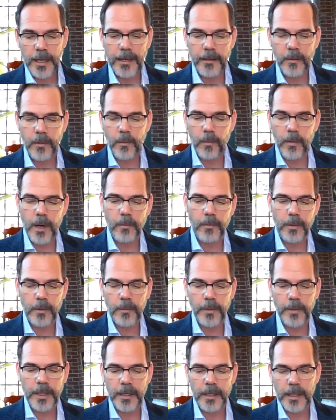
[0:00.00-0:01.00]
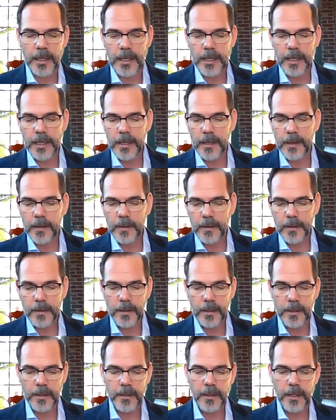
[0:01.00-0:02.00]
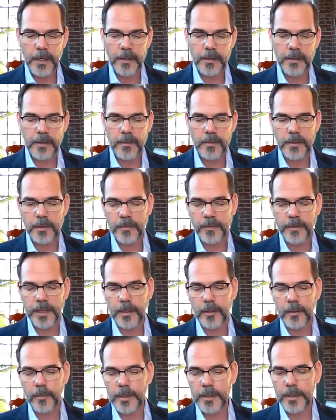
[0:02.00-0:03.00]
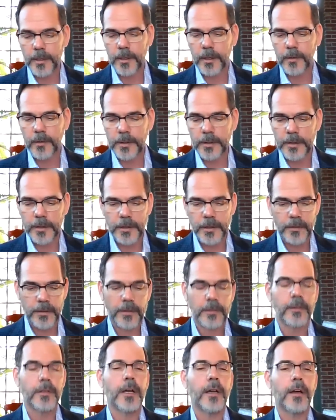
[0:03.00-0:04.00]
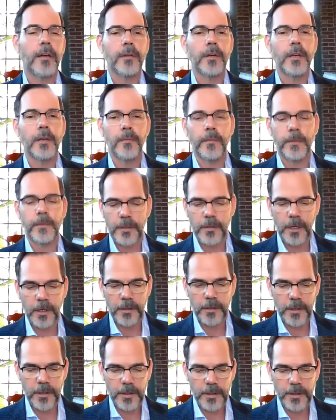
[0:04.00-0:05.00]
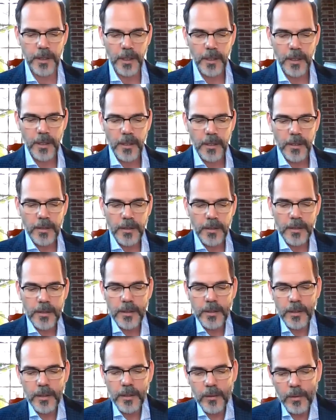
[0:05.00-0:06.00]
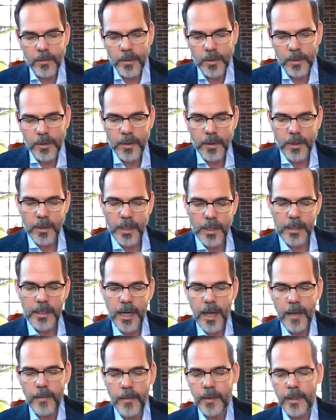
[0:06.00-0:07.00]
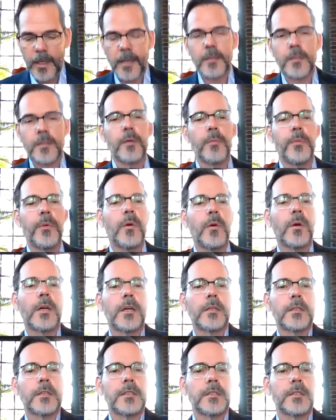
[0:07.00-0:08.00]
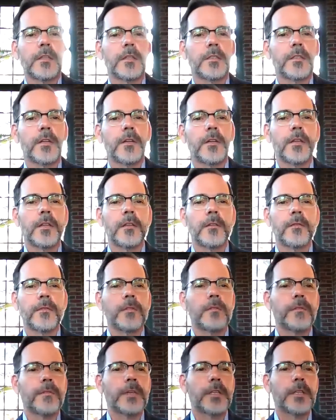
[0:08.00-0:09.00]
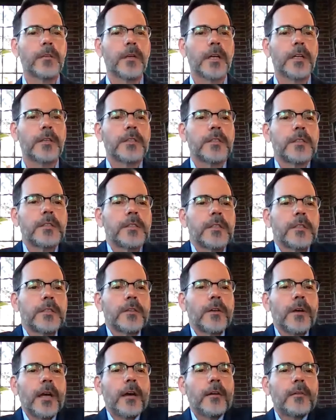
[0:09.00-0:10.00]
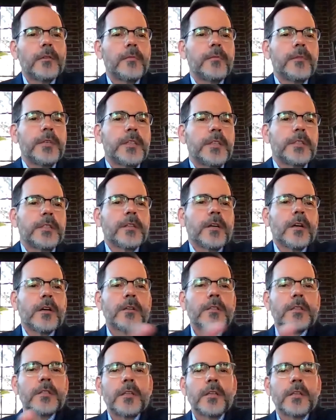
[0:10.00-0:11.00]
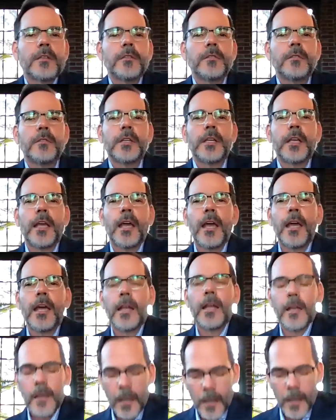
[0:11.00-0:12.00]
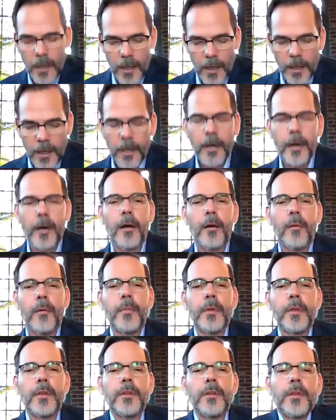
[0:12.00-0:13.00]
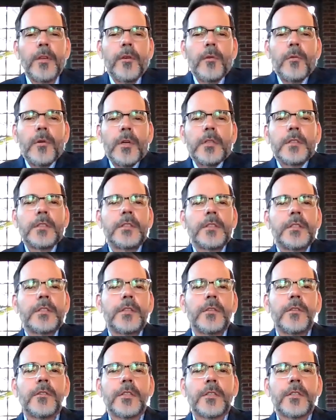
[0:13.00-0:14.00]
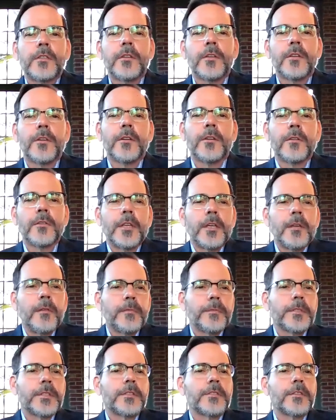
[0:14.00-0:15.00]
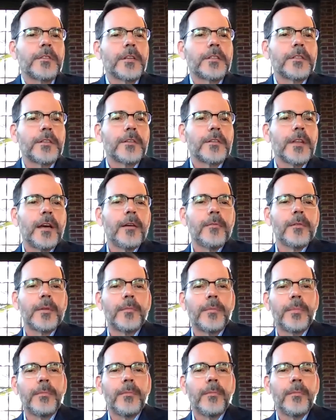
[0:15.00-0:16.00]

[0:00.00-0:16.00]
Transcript: And what would we need in, in terms of legal, material, institutional, or other infrastructures to enable and support these alternative configurations. So how would we start to create um, new institutional infrastructure that would